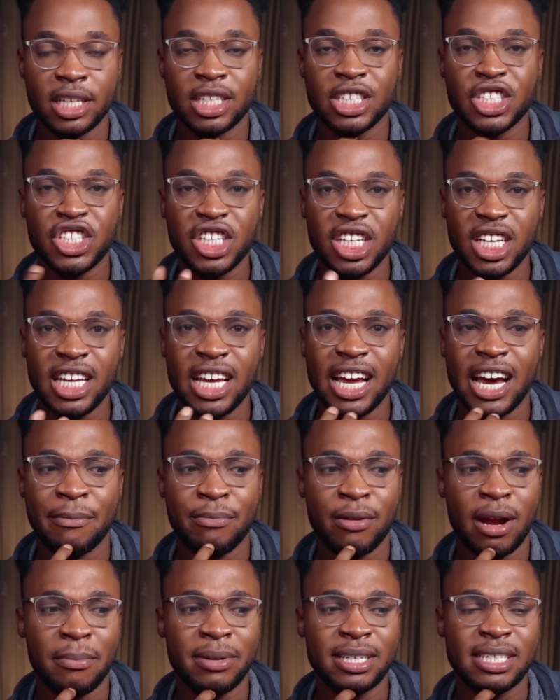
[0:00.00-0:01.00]
She
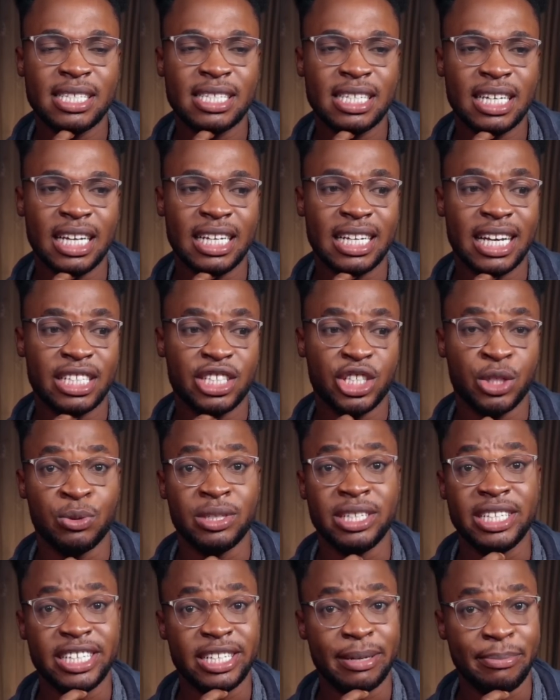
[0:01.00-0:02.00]
had probably seen that she
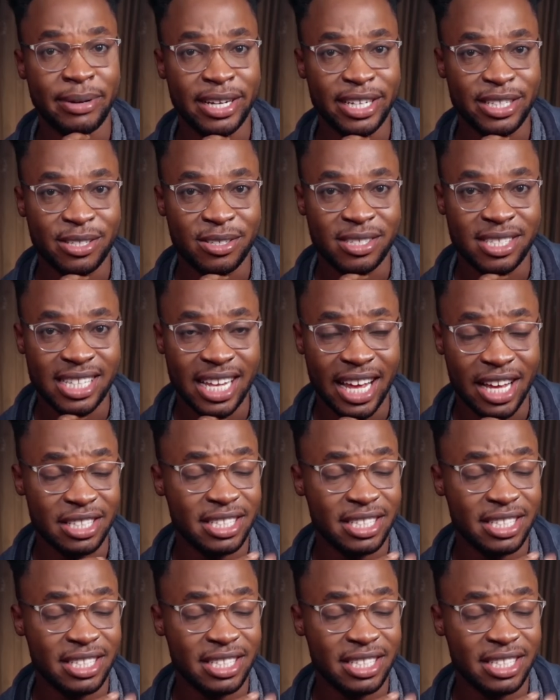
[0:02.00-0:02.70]
would need a place to stay.